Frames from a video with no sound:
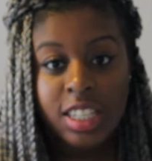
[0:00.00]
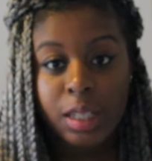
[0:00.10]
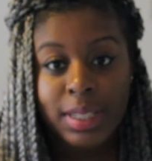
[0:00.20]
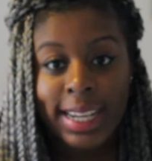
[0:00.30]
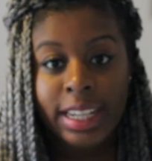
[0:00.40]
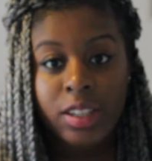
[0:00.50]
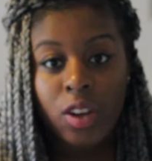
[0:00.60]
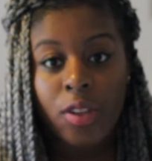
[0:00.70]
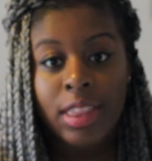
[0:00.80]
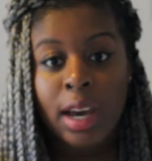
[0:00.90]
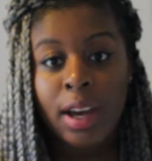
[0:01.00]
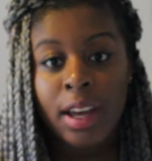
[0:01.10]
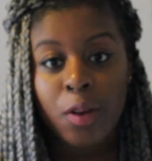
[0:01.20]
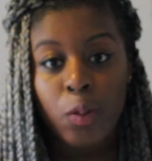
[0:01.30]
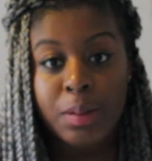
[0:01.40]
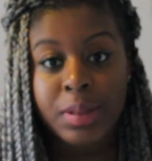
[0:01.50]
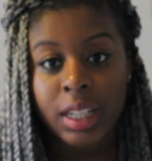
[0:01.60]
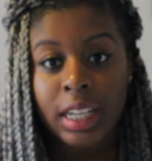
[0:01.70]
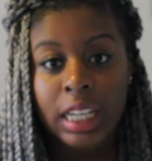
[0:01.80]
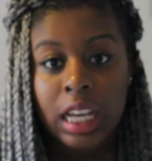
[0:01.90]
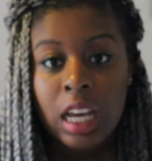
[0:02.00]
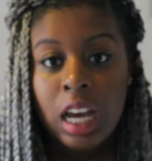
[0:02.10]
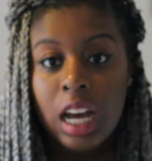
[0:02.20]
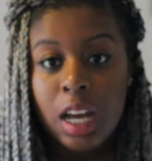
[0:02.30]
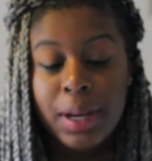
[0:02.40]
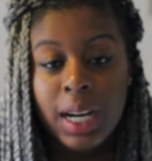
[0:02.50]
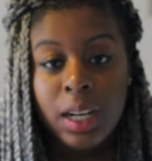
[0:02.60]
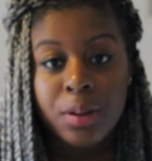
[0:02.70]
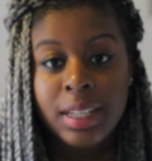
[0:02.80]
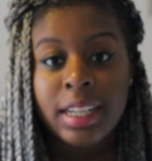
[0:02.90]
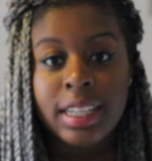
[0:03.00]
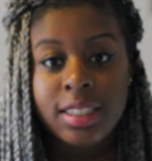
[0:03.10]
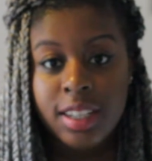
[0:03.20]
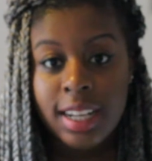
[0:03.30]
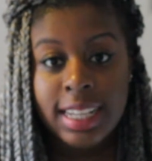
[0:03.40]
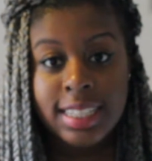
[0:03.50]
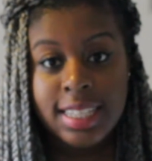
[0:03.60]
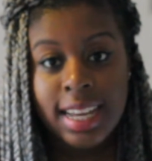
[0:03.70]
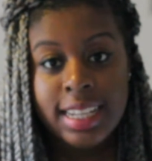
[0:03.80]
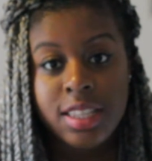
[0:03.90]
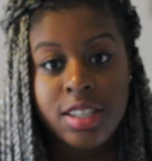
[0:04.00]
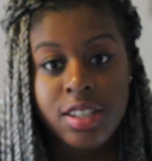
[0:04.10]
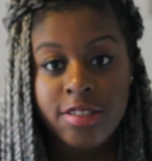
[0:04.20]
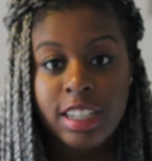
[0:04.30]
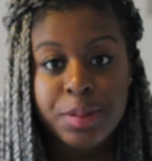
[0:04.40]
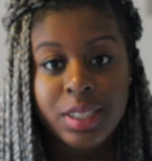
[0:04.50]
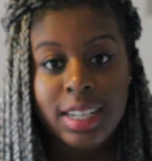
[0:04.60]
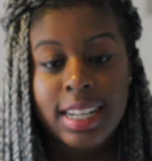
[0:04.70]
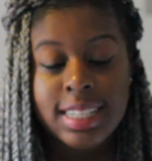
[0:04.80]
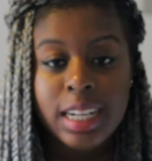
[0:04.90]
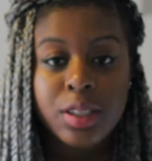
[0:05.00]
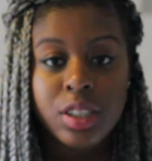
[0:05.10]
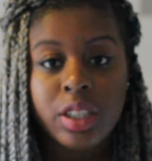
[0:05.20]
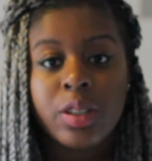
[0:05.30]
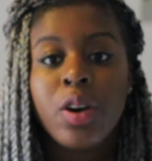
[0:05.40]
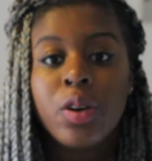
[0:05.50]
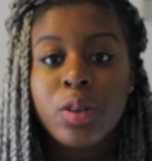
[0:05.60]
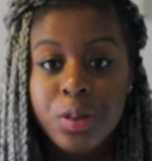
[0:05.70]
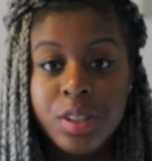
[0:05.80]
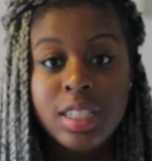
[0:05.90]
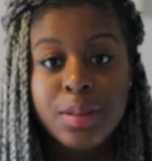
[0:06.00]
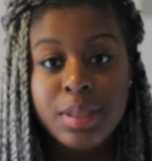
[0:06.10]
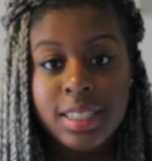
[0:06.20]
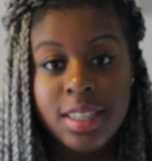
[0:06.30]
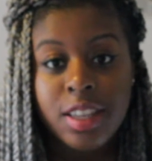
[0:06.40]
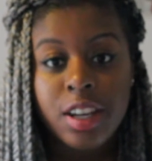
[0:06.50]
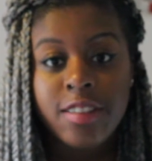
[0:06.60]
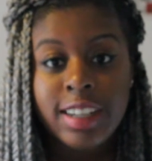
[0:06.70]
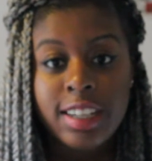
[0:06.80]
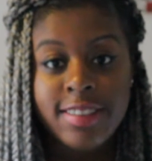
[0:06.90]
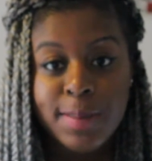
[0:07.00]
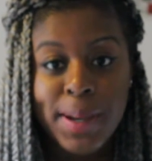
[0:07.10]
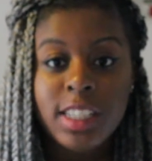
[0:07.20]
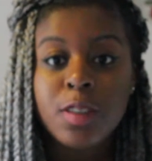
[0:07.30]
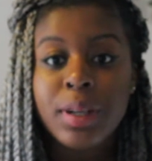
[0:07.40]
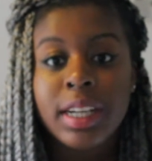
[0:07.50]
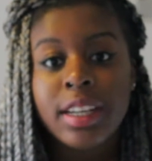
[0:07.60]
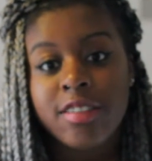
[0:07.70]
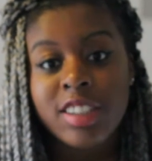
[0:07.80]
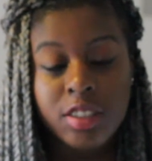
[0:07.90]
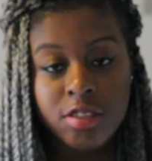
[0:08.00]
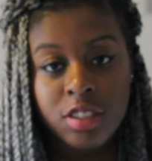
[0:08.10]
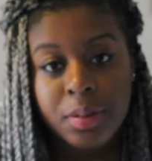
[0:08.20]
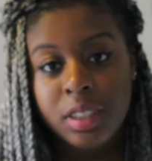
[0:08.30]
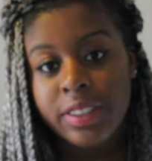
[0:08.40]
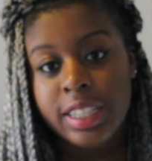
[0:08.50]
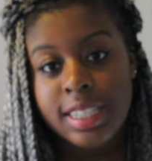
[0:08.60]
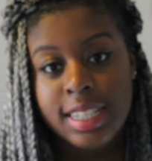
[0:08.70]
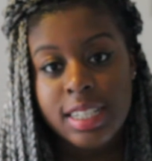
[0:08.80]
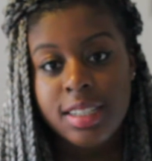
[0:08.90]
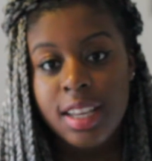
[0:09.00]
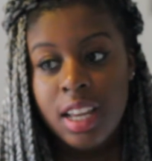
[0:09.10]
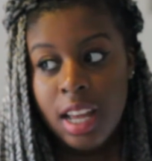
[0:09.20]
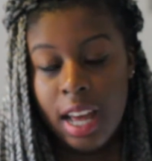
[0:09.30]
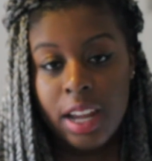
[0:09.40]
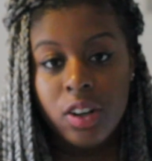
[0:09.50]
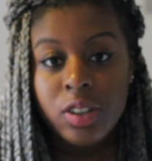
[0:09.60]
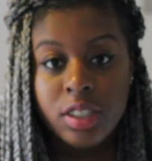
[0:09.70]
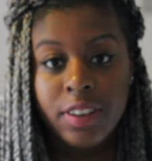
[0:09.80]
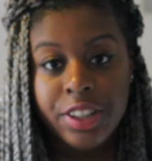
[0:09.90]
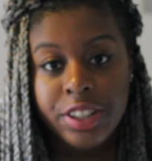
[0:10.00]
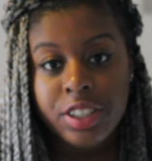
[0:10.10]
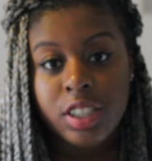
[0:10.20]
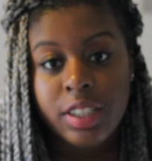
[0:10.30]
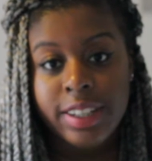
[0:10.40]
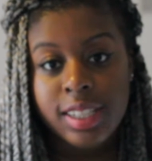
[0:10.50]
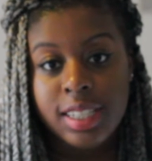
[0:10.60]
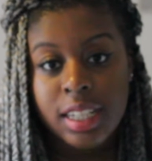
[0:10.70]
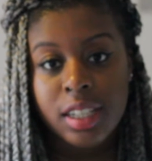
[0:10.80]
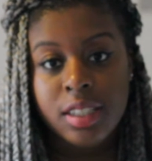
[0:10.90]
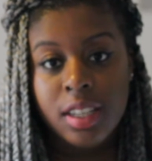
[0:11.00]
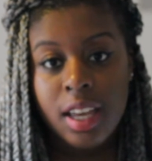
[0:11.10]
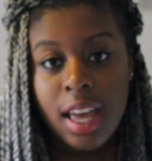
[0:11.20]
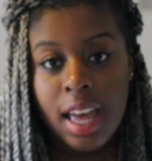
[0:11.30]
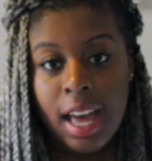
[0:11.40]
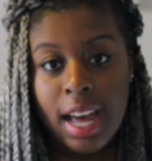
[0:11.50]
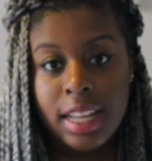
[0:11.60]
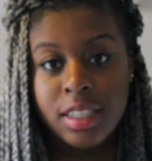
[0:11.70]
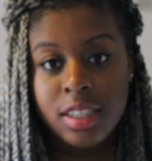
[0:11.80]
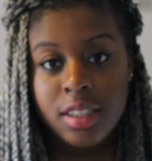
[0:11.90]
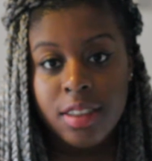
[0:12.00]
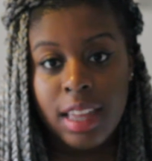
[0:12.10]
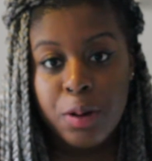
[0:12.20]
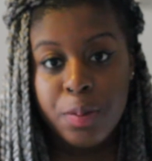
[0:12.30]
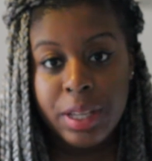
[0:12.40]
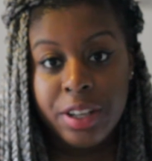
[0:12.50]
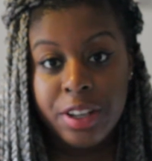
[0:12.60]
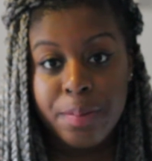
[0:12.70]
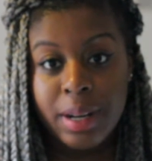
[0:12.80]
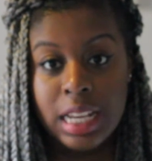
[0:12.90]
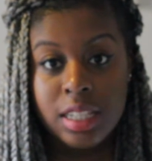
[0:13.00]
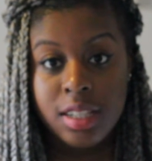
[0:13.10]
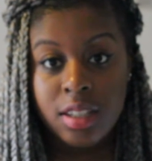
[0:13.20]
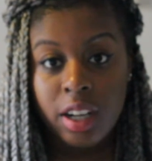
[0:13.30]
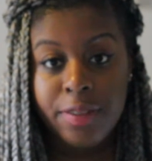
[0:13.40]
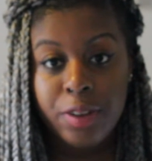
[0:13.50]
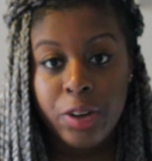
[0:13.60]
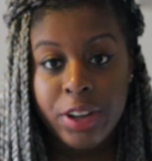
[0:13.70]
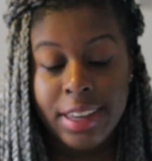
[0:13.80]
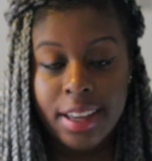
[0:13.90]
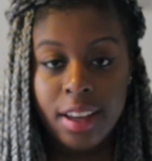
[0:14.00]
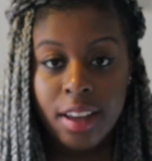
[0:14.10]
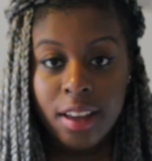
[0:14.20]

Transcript: subjects on their website. I'll insert a link to that in the description, and it tells you all the subjects that are really respected by the Russell Group Universities and lots of other good universities, and that would be a good place to start if you're looking